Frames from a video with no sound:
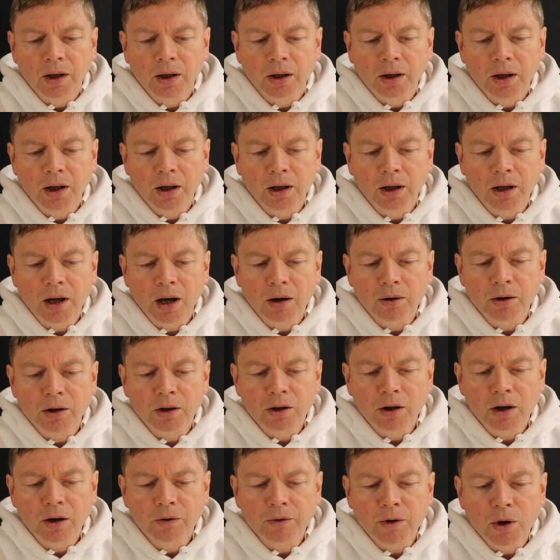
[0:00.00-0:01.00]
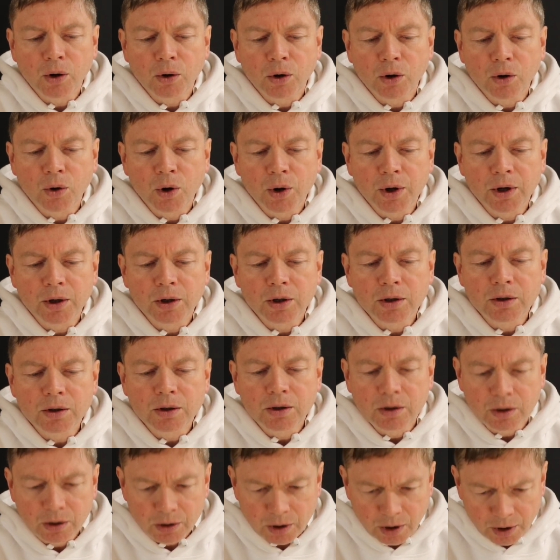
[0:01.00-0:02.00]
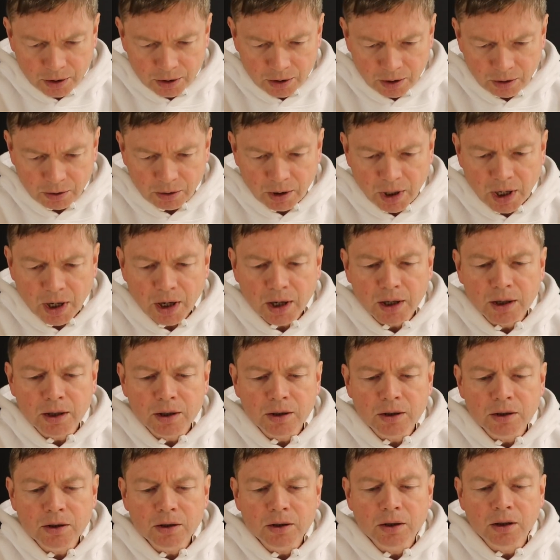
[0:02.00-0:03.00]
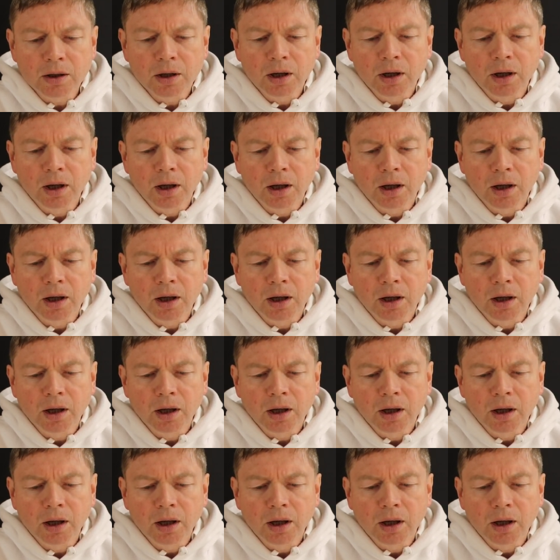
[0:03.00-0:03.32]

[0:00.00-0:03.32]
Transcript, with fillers: King Herod ordered John's arrest